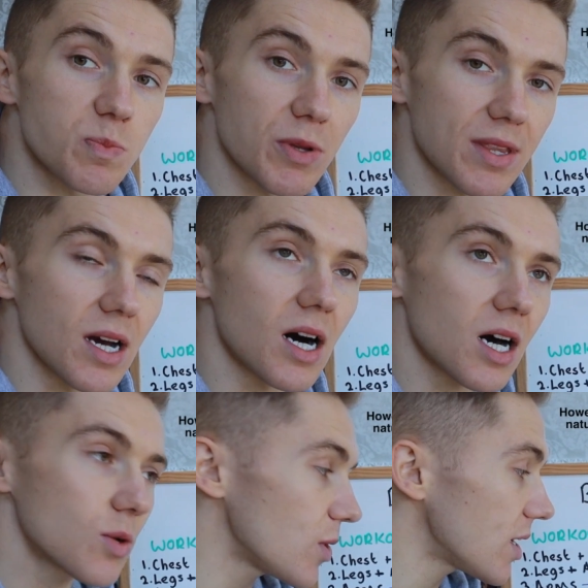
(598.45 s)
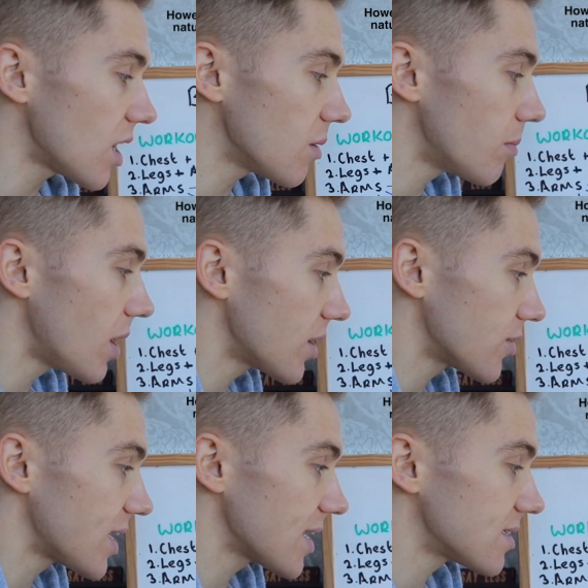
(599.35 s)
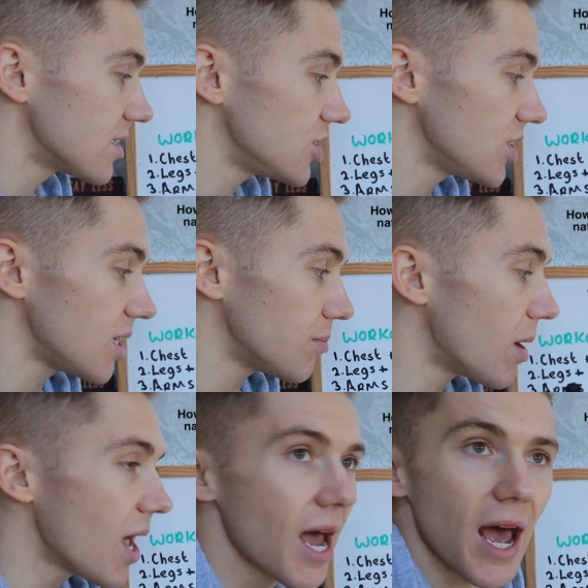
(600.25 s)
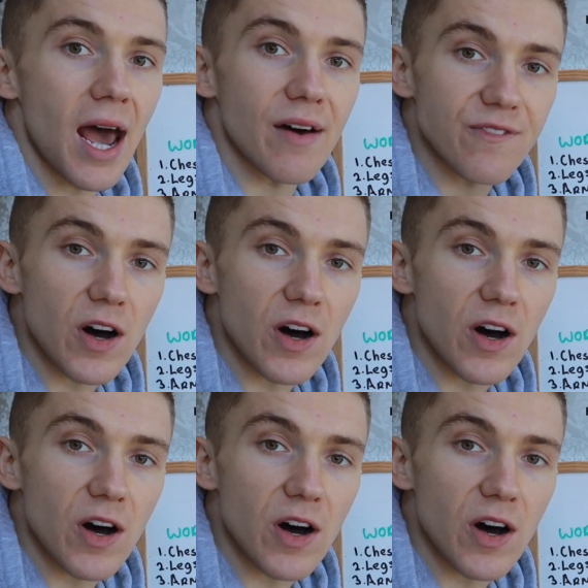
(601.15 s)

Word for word: but the odd week I might only get to the gym uh,